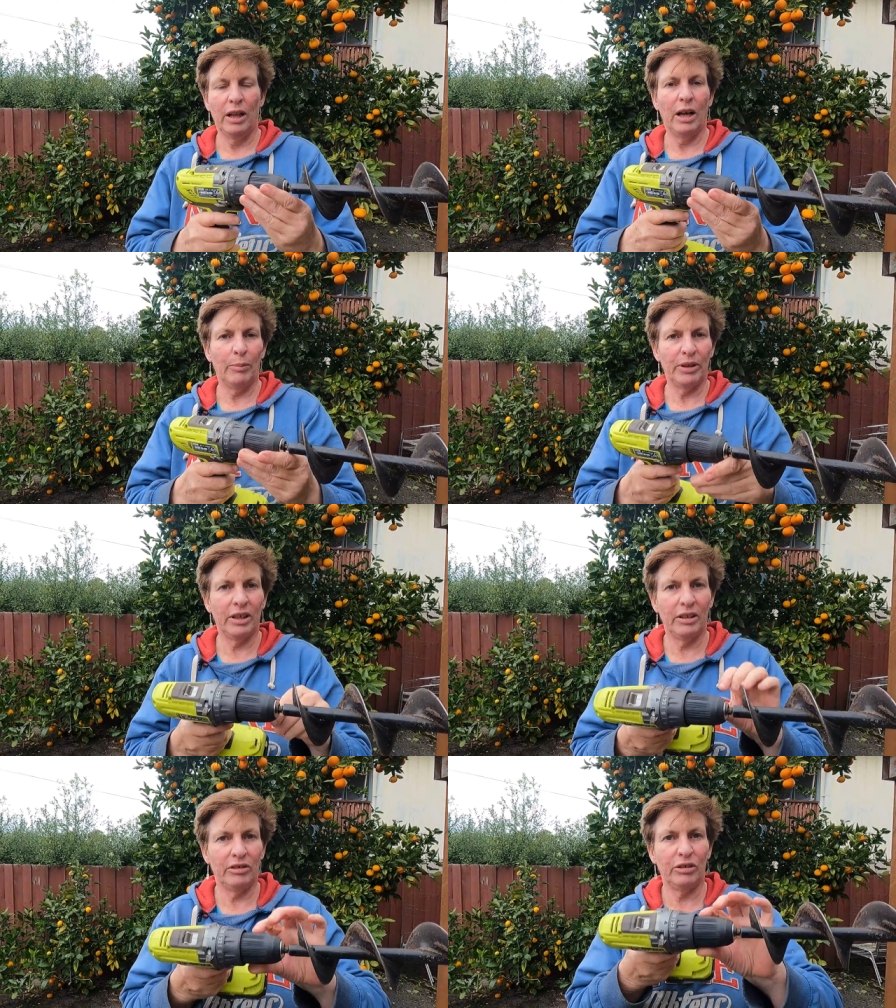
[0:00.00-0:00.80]
But
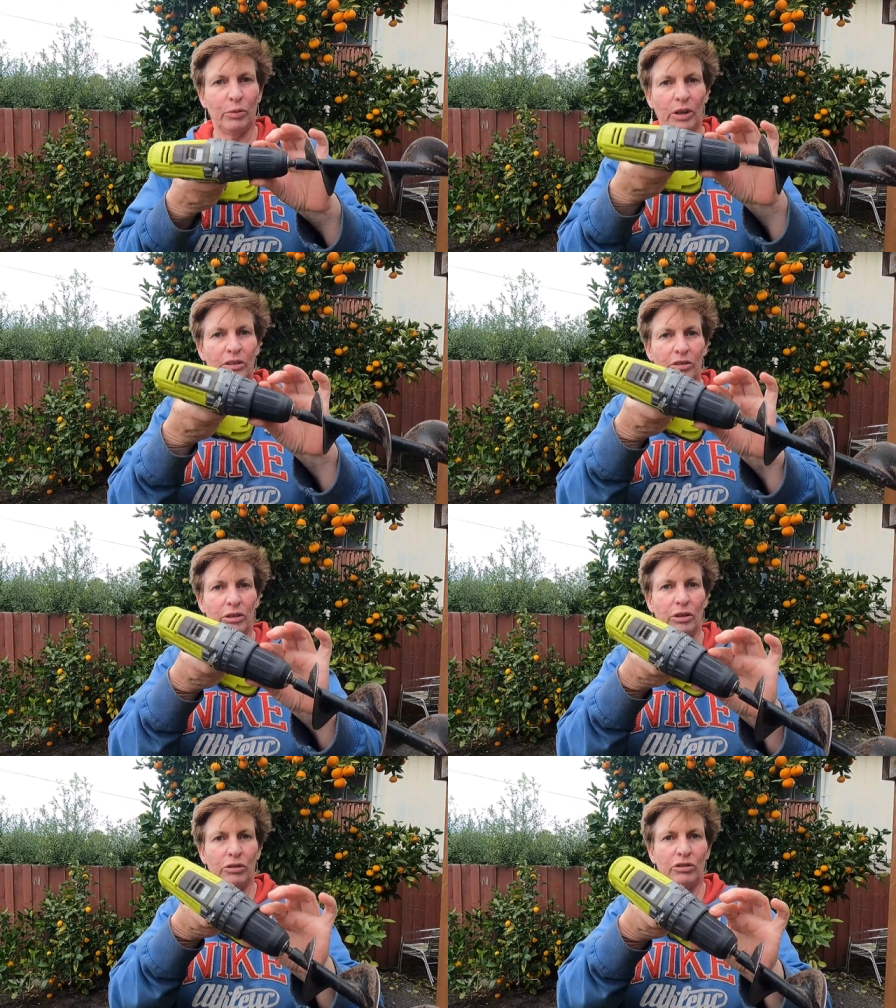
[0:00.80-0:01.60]
the easiest way is
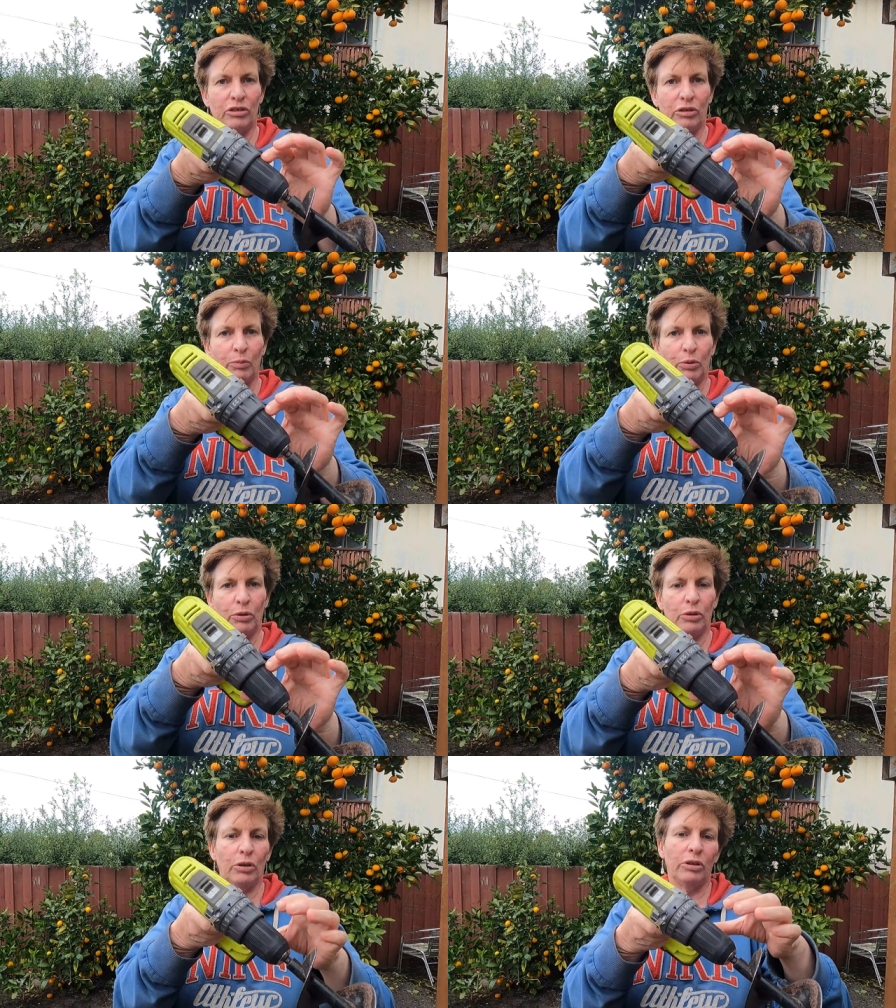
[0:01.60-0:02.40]
to know is just to
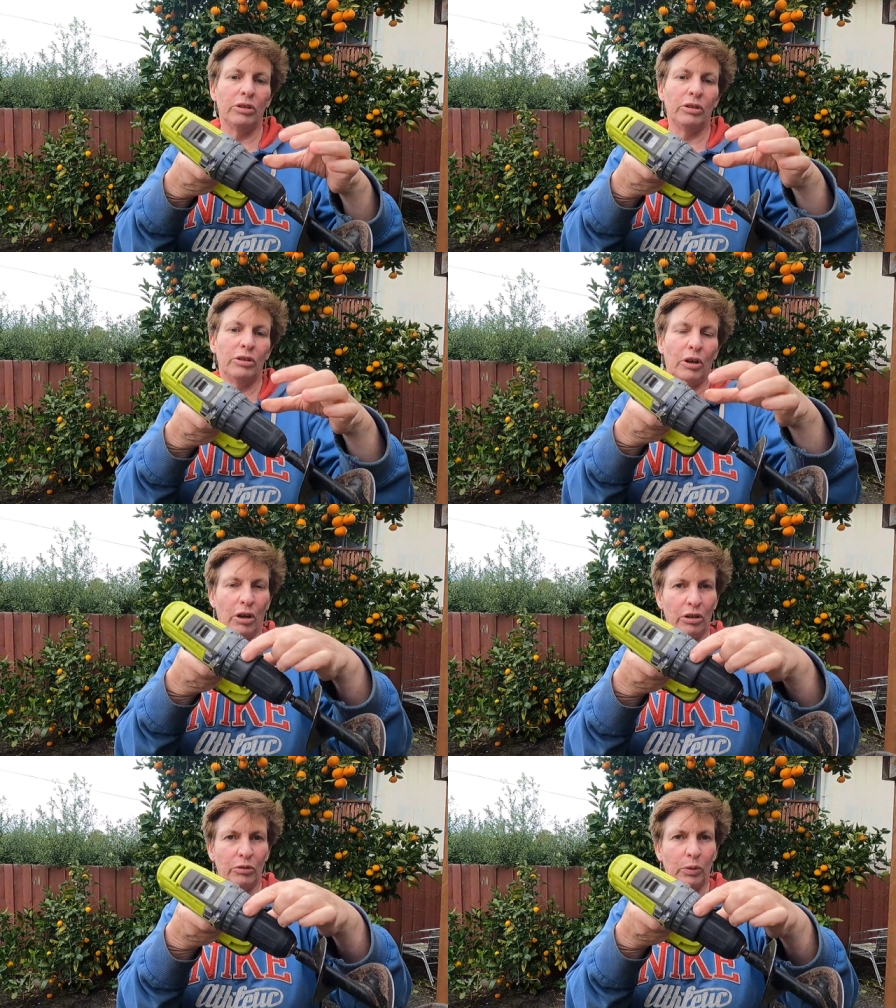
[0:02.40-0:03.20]
put it on the
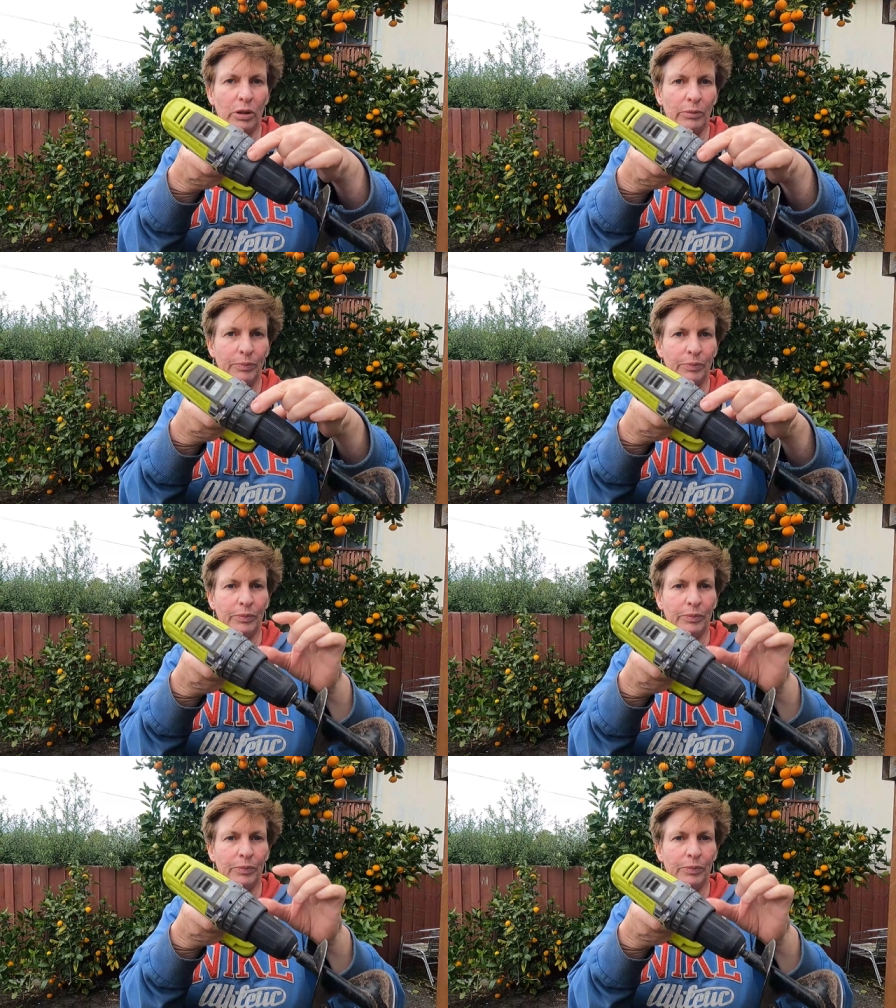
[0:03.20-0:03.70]
highest one.